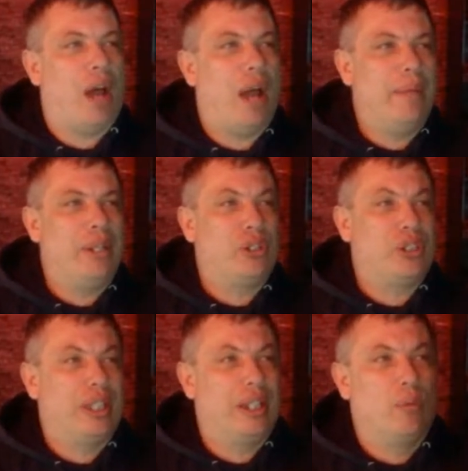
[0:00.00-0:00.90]
I'm
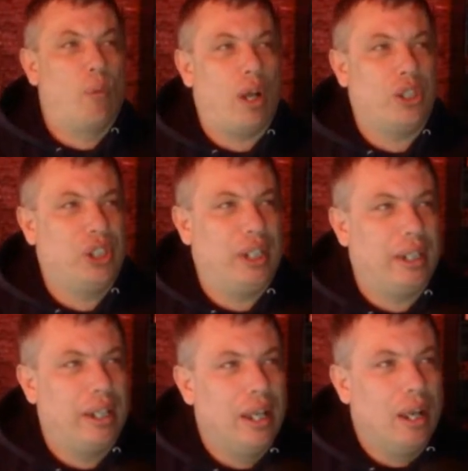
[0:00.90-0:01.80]
interested in
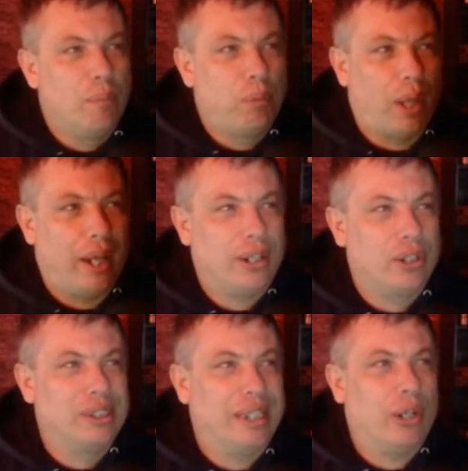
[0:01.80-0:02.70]
watching
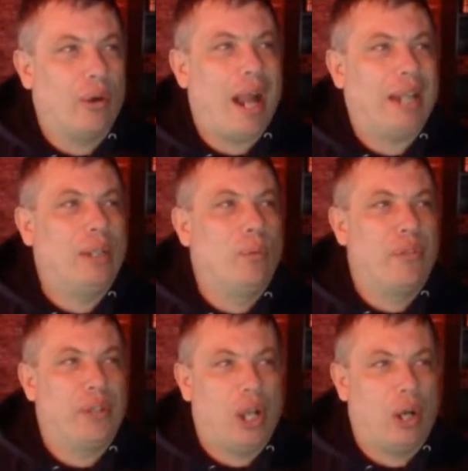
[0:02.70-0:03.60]
players interacting
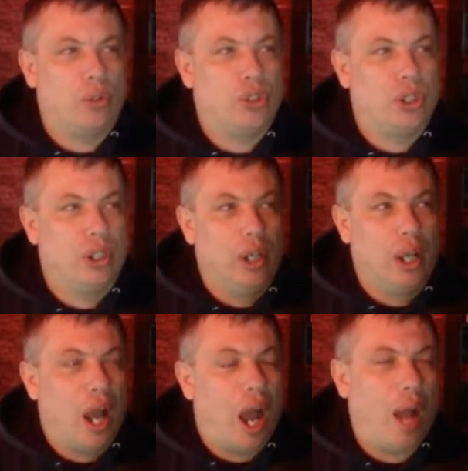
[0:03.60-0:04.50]
with the coach.
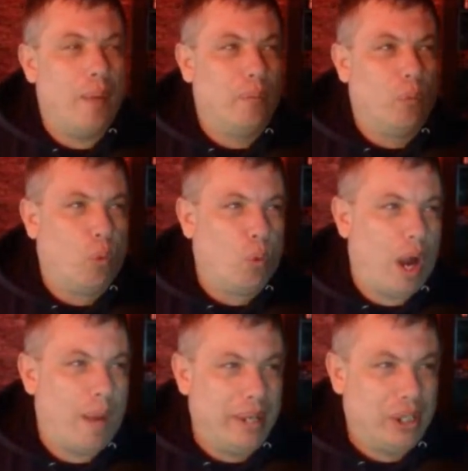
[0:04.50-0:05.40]
I'm
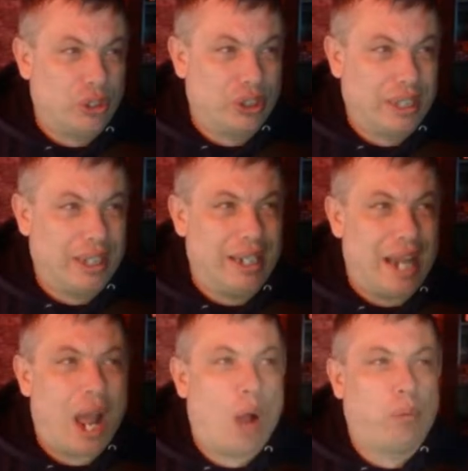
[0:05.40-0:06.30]
interested in
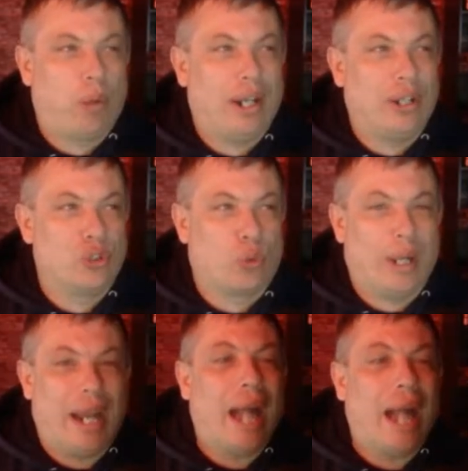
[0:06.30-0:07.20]
how players
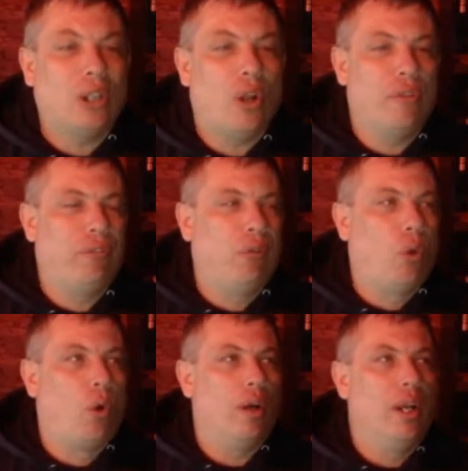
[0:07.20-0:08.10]
react on the
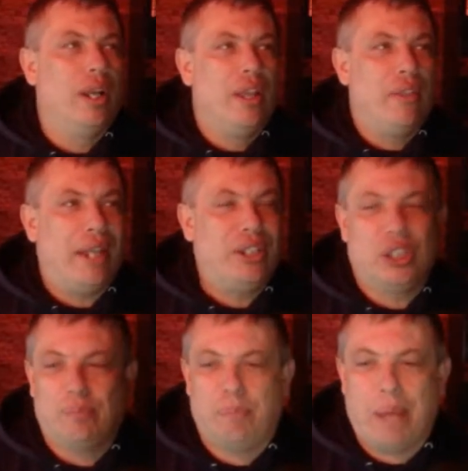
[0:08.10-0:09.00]
floor. They
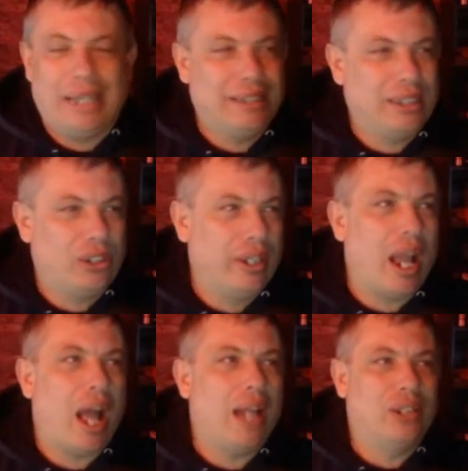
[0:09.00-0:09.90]
just basically
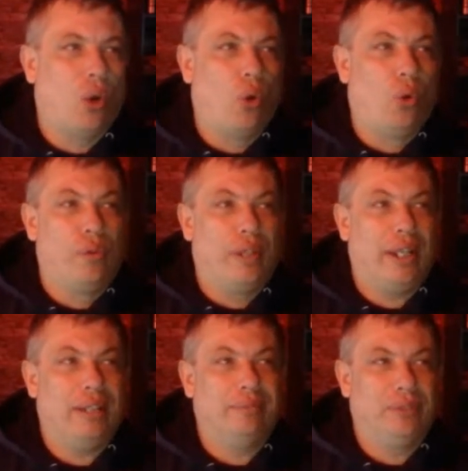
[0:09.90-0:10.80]
got told that,